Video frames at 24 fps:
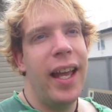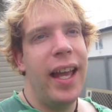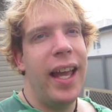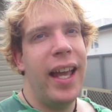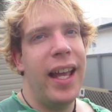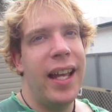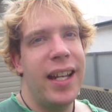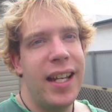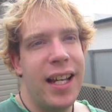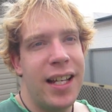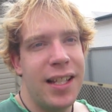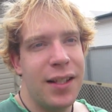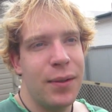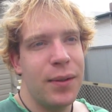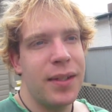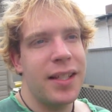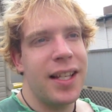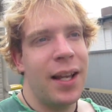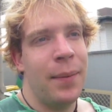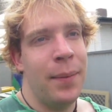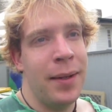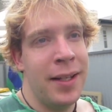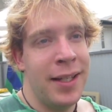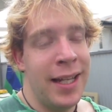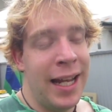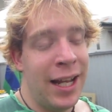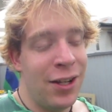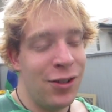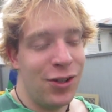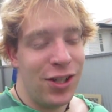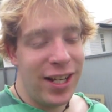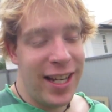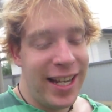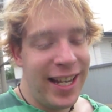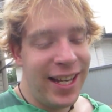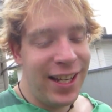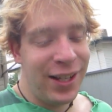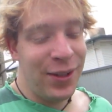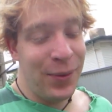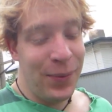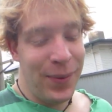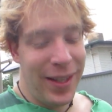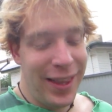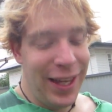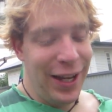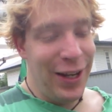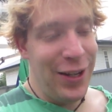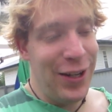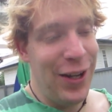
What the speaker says: And as it was coming down, she hit it with her